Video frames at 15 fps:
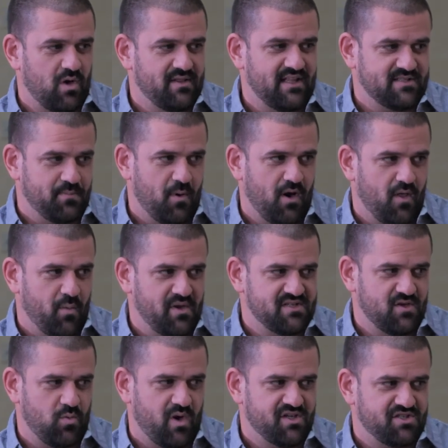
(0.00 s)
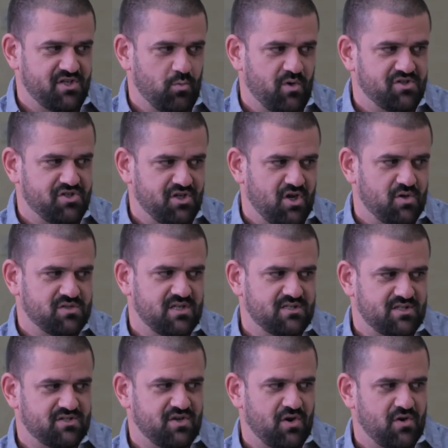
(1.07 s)
That's part of the reason why when she goes into
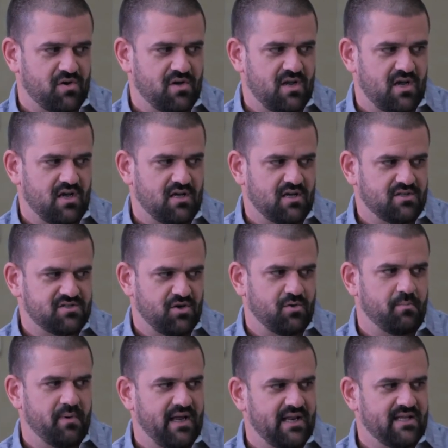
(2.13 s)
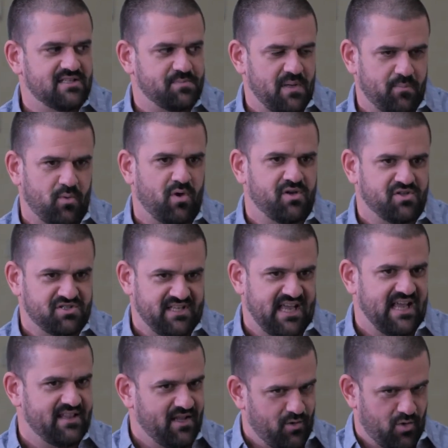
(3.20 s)
certain meetings, people
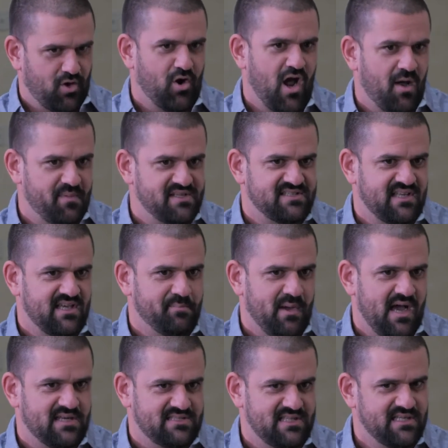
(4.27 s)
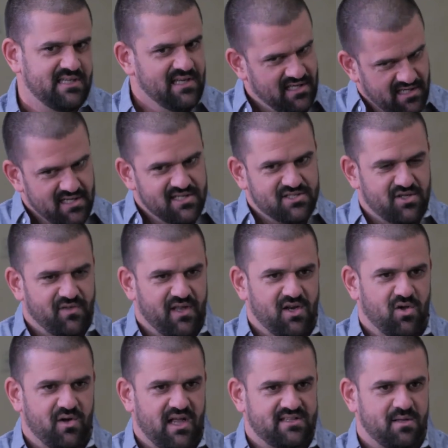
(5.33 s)
understand her hobby is kickboxing, so they
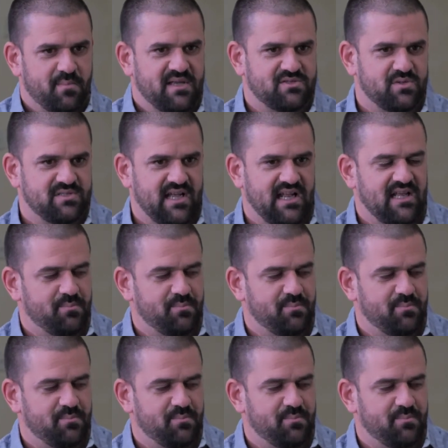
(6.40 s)
know not to mess with Danny.